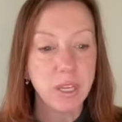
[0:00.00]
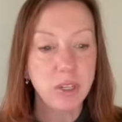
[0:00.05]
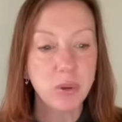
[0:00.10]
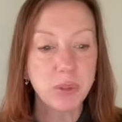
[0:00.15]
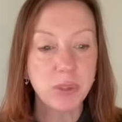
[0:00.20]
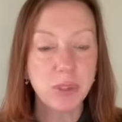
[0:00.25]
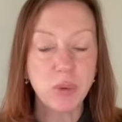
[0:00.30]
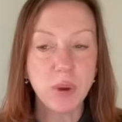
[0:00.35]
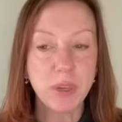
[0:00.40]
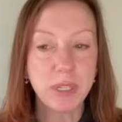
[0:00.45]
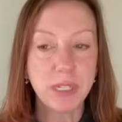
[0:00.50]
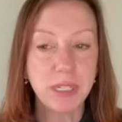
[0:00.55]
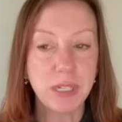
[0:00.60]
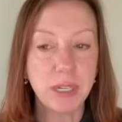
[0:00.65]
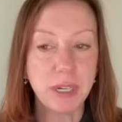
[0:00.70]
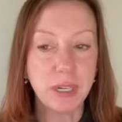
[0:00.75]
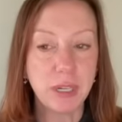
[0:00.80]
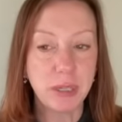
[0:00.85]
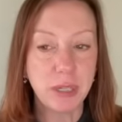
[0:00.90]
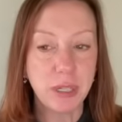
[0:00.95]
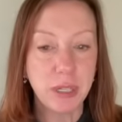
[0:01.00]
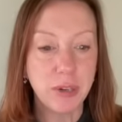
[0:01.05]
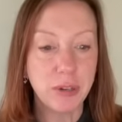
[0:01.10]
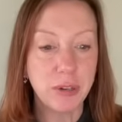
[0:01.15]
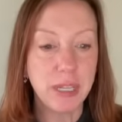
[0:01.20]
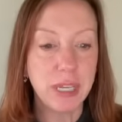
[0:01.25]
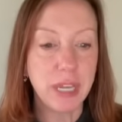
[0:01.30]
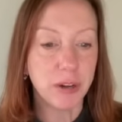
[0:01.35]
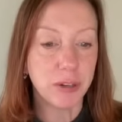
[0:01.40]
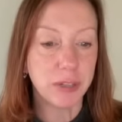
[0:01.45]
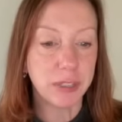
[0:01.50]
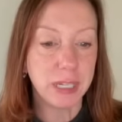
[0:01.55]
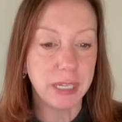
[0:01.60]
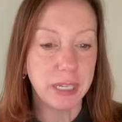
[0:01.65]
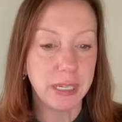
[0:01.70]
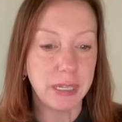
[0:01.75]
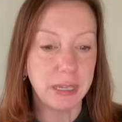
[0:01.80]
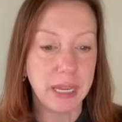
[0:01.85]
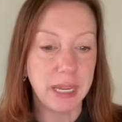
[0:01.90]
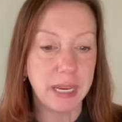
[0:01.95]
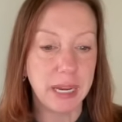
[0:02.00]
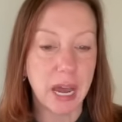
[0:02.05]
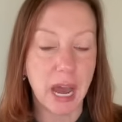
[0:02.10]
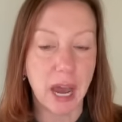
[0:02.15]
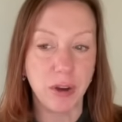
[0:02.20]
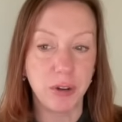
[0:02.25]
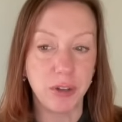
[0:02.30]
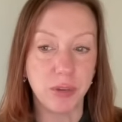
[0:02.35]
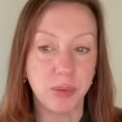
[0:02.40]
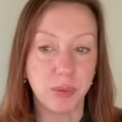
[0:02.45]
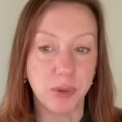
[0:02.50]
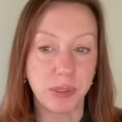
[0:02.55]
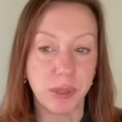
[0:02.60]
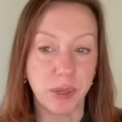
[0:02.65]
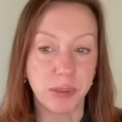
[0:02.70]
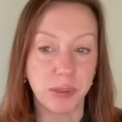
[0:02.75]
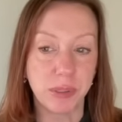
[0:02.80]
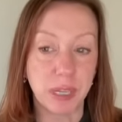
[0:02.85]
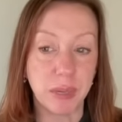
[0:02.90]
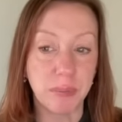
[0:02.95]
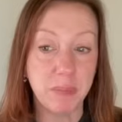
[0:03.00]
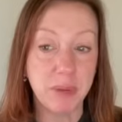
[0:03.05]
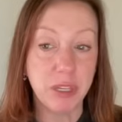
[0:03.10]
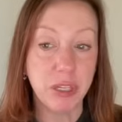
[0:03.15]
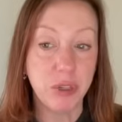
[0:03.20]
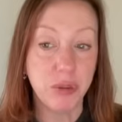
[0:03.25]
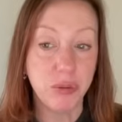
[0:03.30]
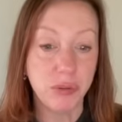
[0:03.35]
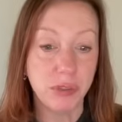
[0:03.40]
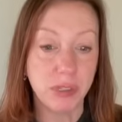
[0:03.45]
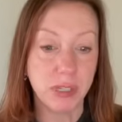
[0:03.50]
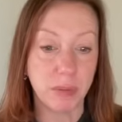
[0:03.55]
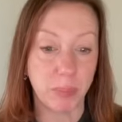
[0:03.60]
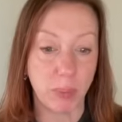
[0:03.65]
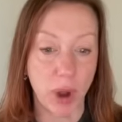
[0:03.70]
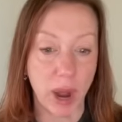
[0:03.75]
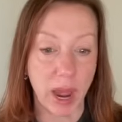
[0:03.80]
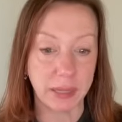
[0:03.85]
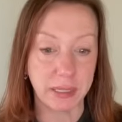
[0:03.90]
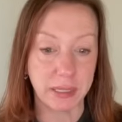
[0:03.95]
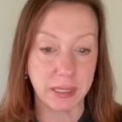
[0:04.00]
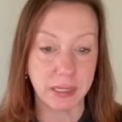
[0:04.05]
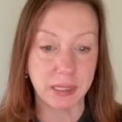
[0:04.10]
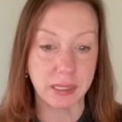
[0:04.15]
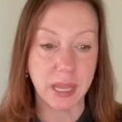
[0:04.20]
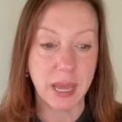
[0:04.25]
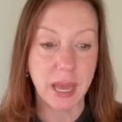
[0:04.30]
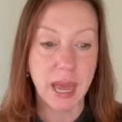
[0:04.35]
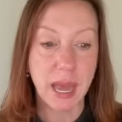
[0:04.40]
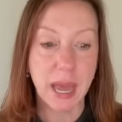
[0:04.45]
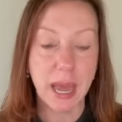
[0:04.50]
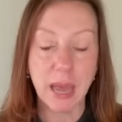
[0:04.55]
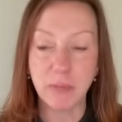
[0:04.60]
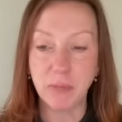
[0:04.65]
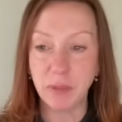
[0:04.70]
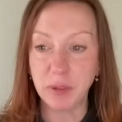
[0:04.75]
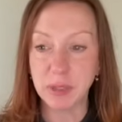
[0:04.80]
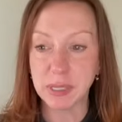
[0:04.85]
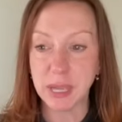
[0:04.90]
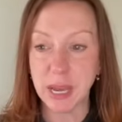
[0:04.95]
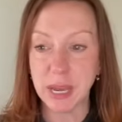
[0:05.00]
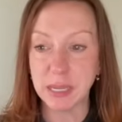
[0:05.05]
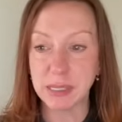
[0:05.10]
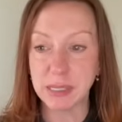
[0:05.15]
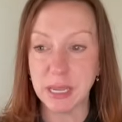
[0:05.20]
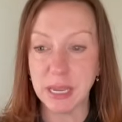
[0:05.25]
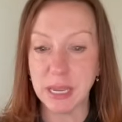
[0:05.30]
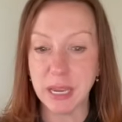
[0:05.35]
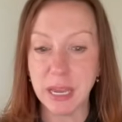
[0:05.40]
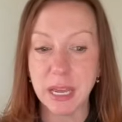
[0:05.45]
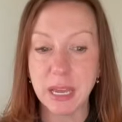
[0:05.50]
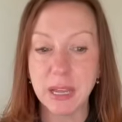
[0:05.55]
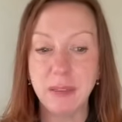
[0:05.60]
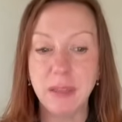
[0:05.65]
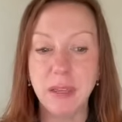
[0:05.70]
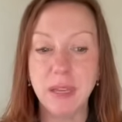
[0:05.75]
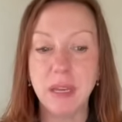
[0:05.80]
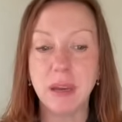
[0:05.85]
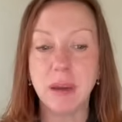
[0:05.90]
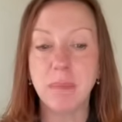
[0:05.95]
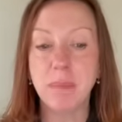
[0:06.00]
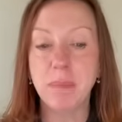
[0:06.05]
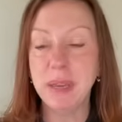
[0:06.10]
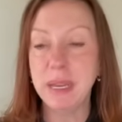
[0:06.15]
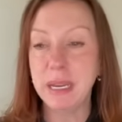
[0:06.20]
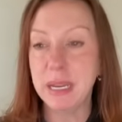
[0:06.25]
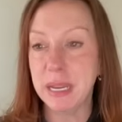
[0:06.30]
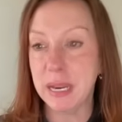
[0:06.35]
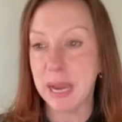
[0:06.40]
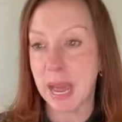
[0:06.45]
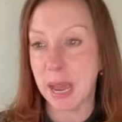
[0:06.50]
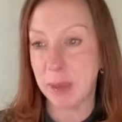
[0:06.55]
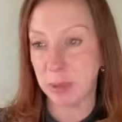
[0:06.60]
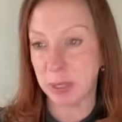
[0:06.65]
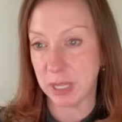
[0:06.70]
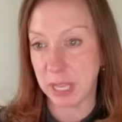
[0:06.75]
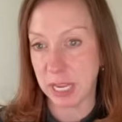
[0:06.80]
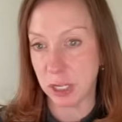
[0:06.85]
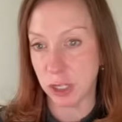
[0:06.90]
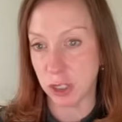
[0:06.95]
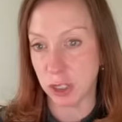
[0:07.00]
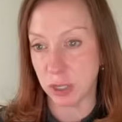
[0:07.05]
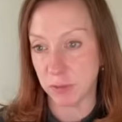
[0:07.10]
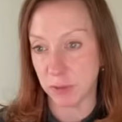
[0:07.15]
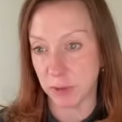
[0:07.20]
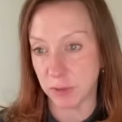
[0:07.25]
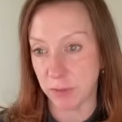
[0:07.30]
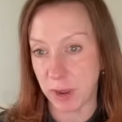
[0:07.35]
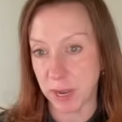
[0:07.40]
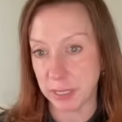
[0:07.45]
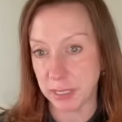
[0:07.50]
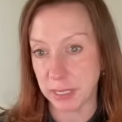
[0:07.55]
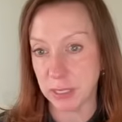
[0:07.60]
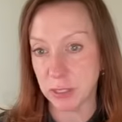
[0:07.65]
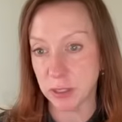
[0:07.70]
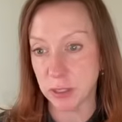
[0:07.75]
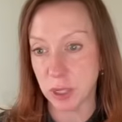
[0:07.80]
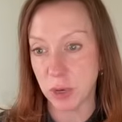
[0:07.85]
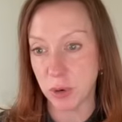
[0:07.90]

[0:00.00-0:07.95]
You also want to clearly articulate how your results can be used in practice, emphasizing the immediate application of your findings.